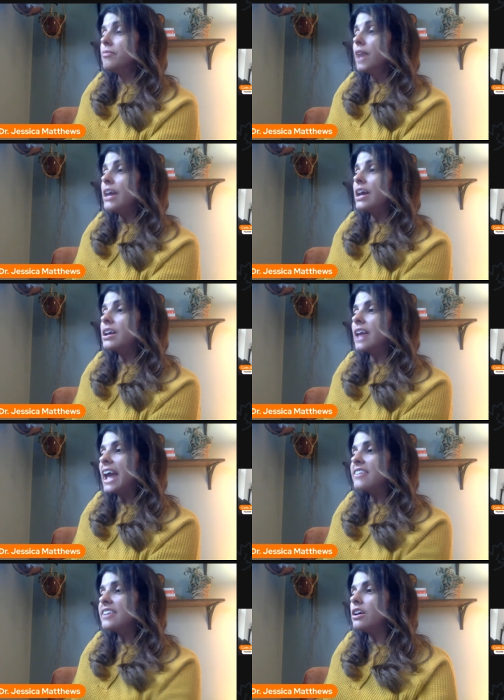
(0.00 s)
And on an
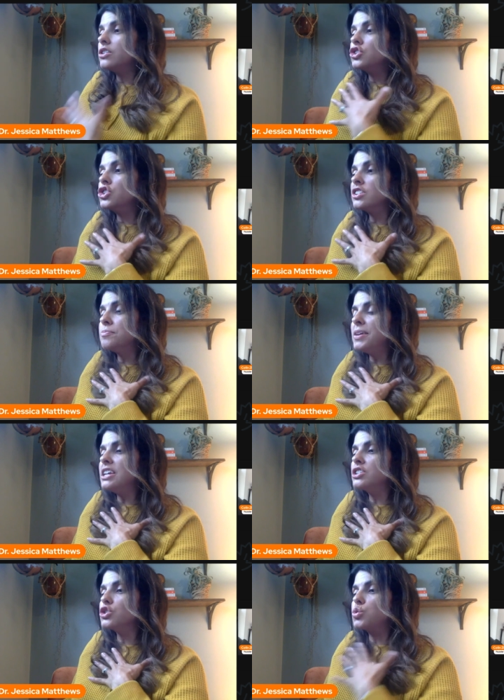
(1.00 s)
exhale, just
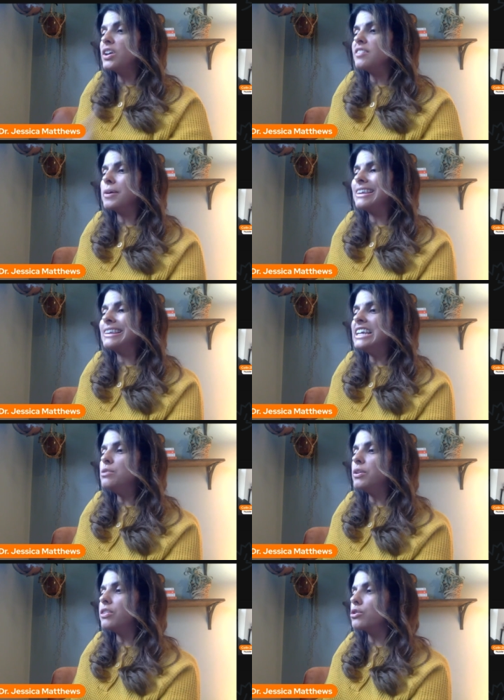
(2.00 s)
begin to twist, but lead
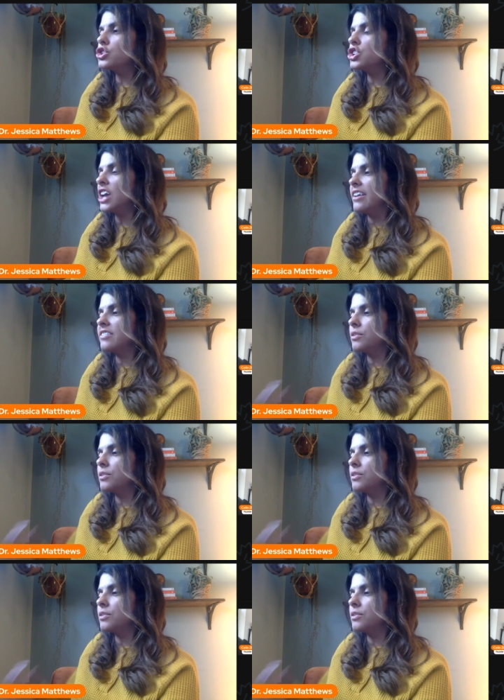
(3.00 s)
with your chest.